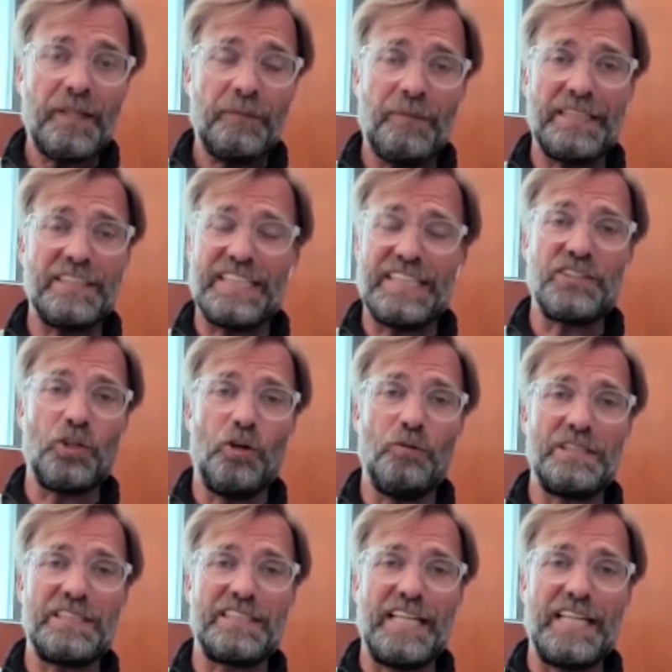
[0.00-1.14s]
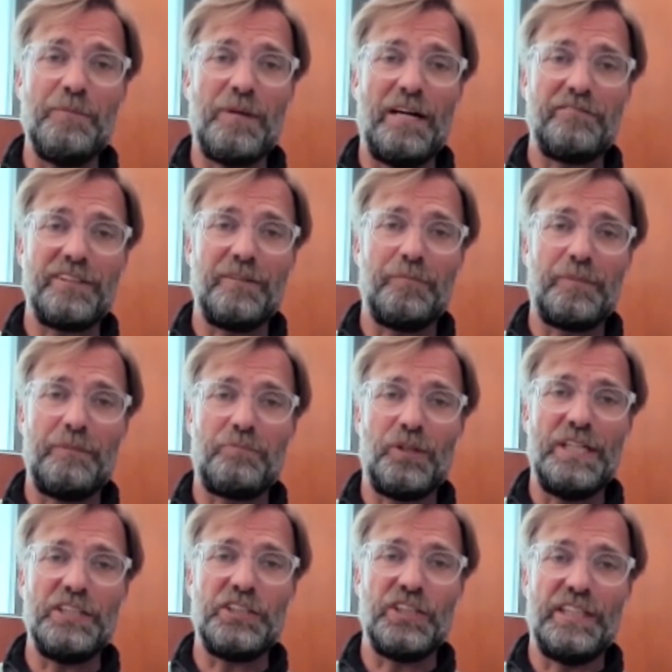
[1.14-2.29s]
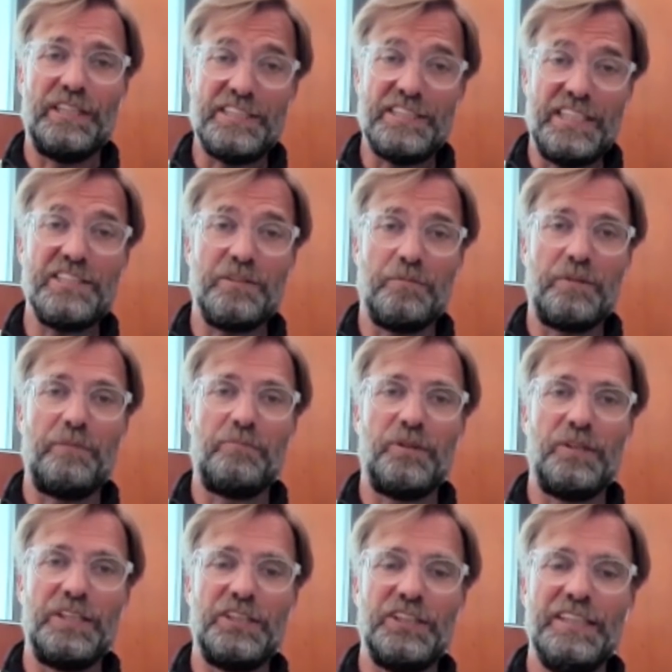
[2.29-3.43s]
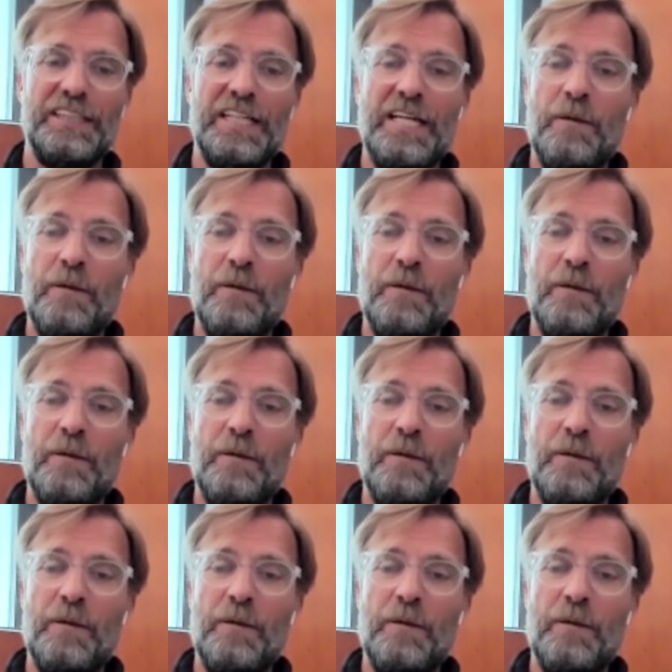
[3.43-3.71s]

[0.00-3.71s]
But that's always the same after a preparation, and this is a preparation.